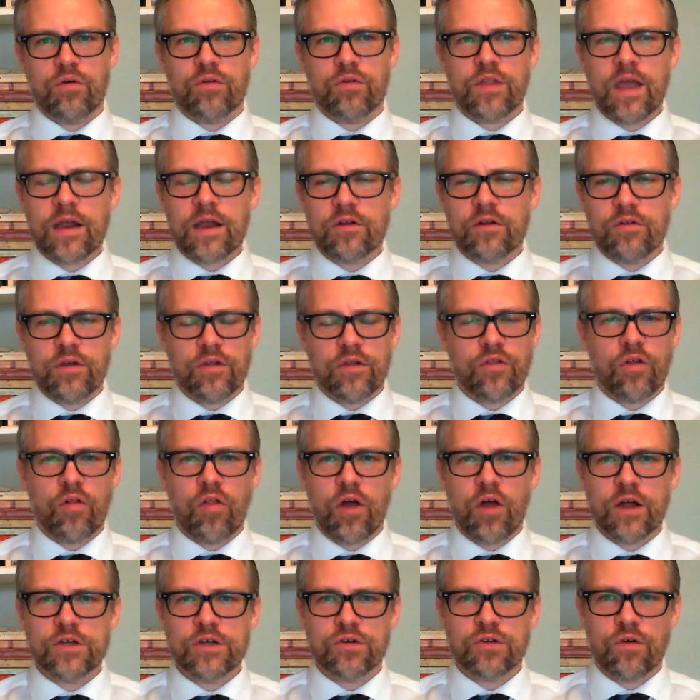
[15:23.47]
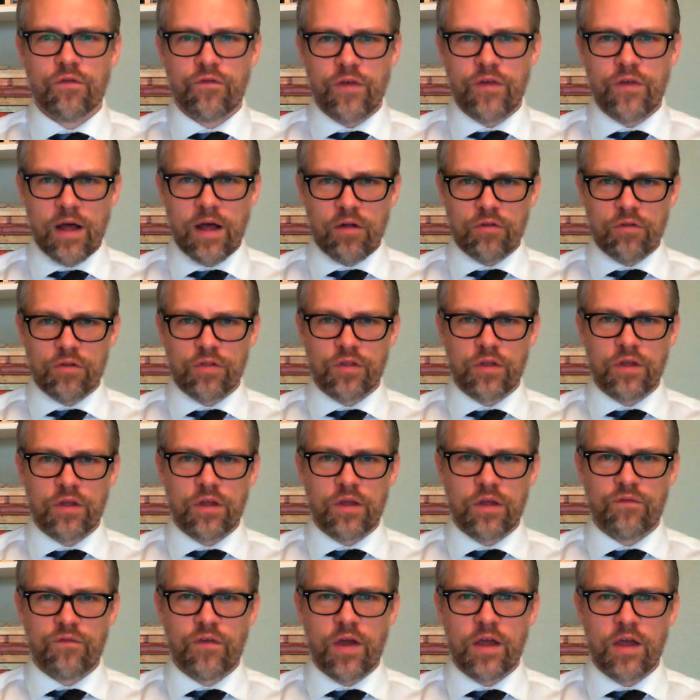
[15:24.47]
Technically it's a logical fallacy.
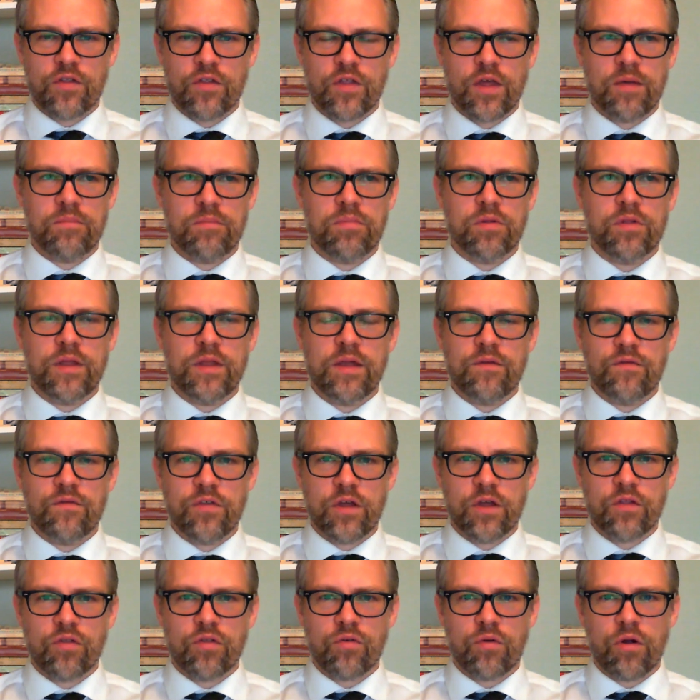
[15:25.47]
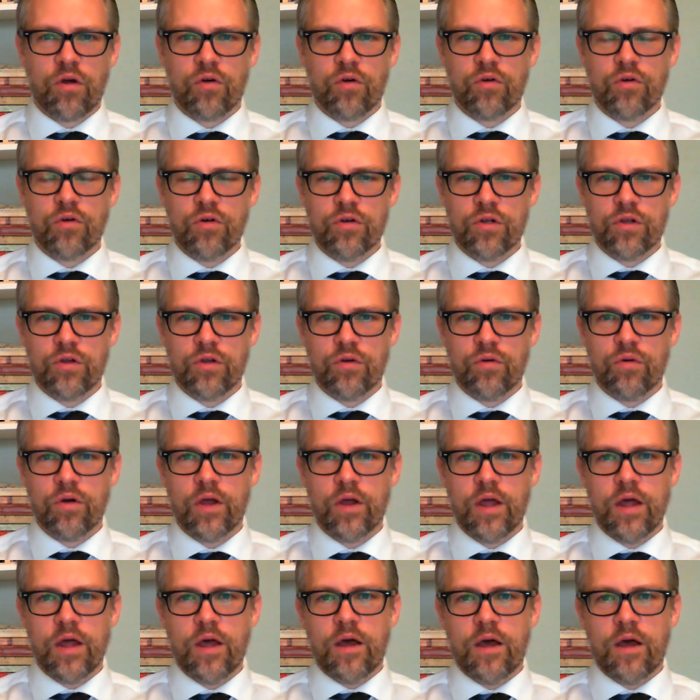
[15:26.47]
If I say, believe this or I'll hurt you,